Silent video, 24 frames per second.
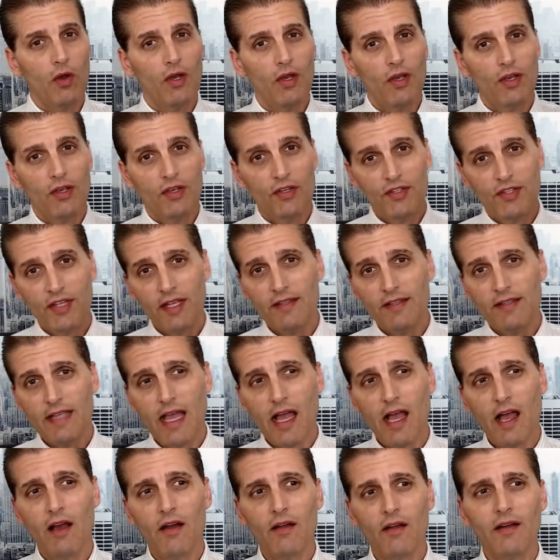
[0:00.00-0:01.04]
Sit
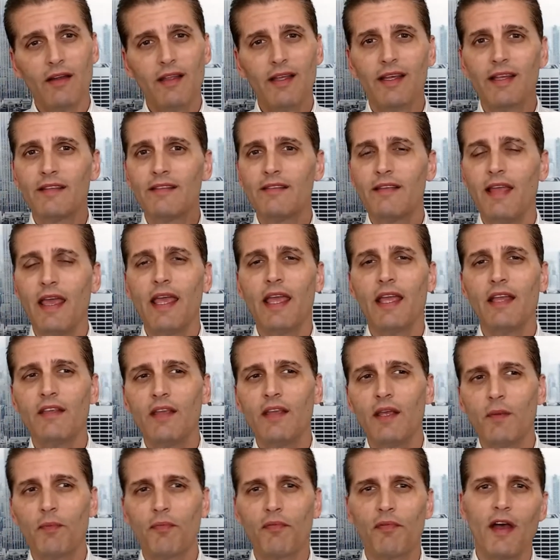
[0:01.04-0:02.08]
down, take a deep
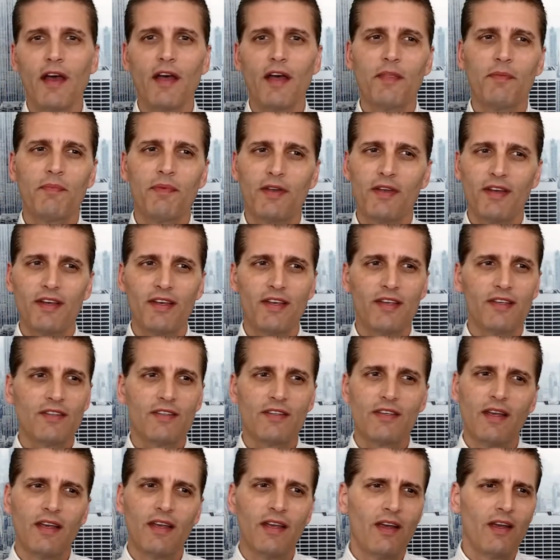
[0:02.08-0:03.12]
breath because
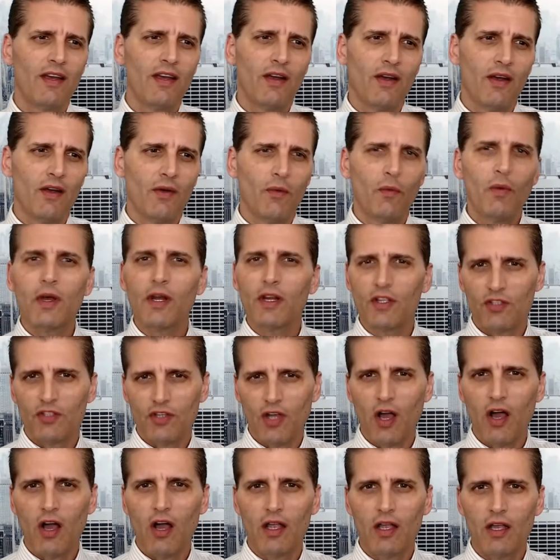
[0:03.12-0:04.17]
we're going to
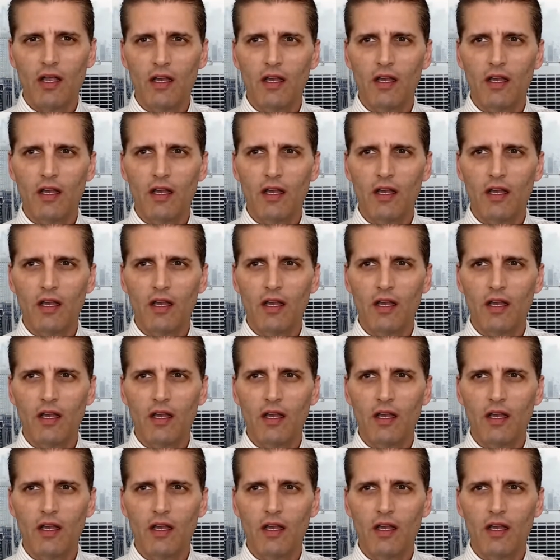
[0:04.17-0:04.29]
talk.